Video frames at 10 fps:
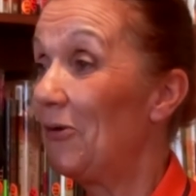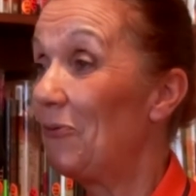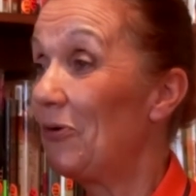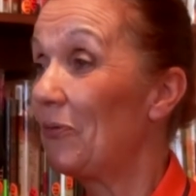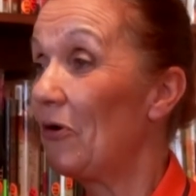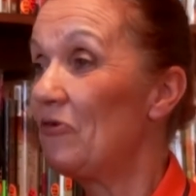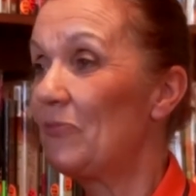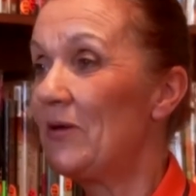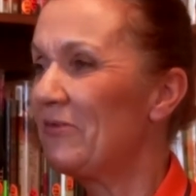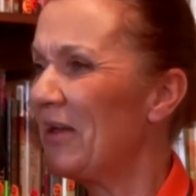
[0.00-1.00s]
would
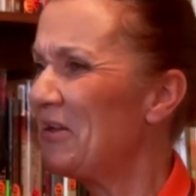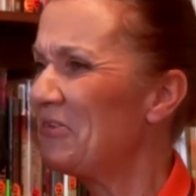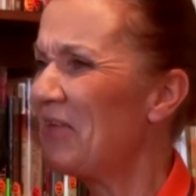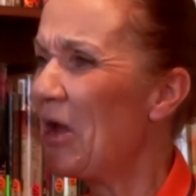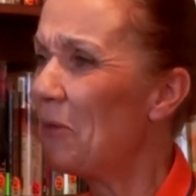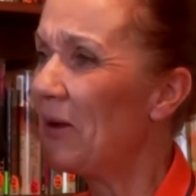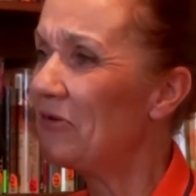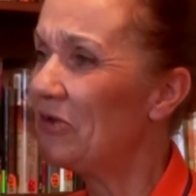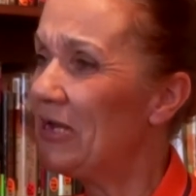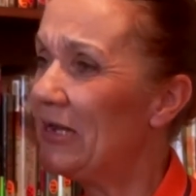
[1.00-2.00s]
approach me and say just how
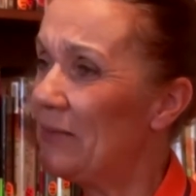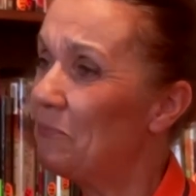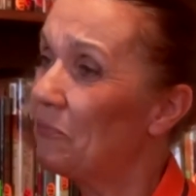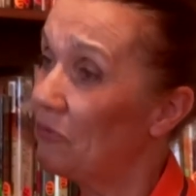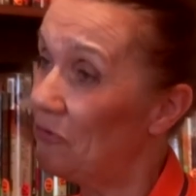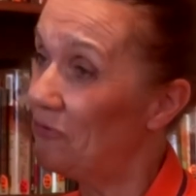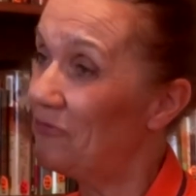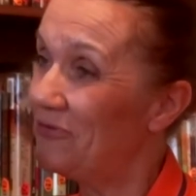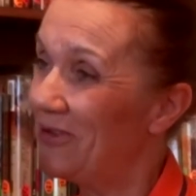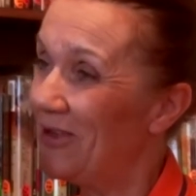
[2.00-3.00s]
much he had
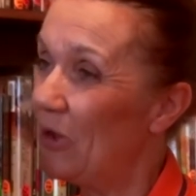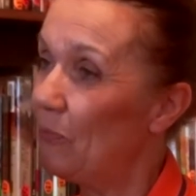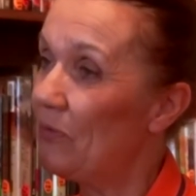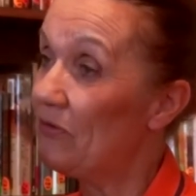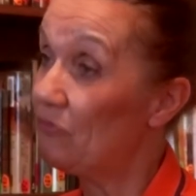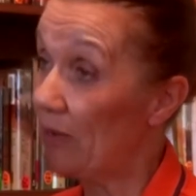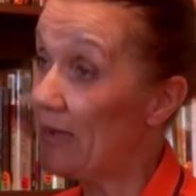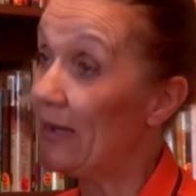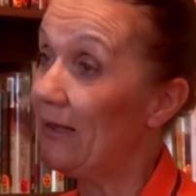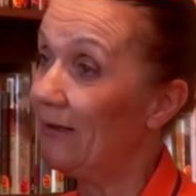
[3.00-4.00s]
improved with his
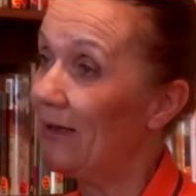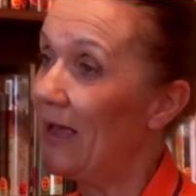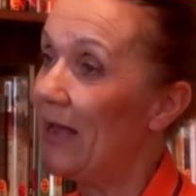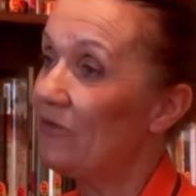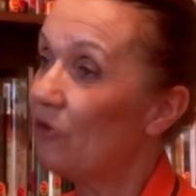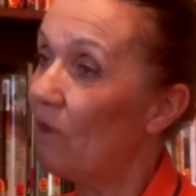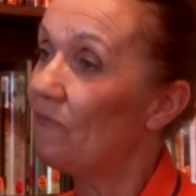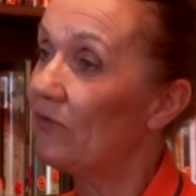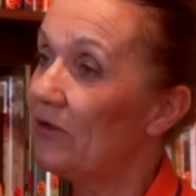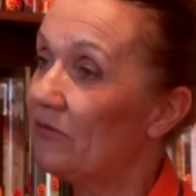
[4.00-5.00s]
reading and his
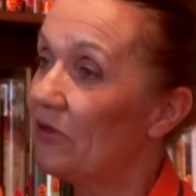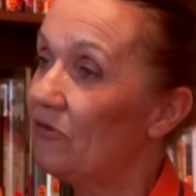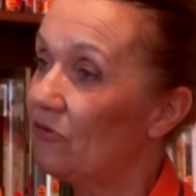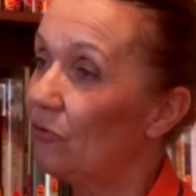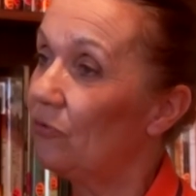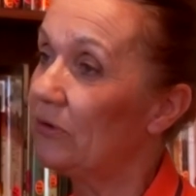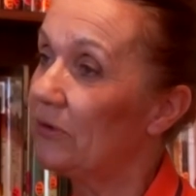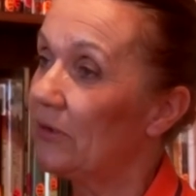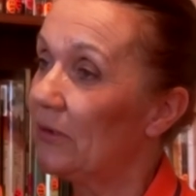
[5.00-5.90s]
confidence had soared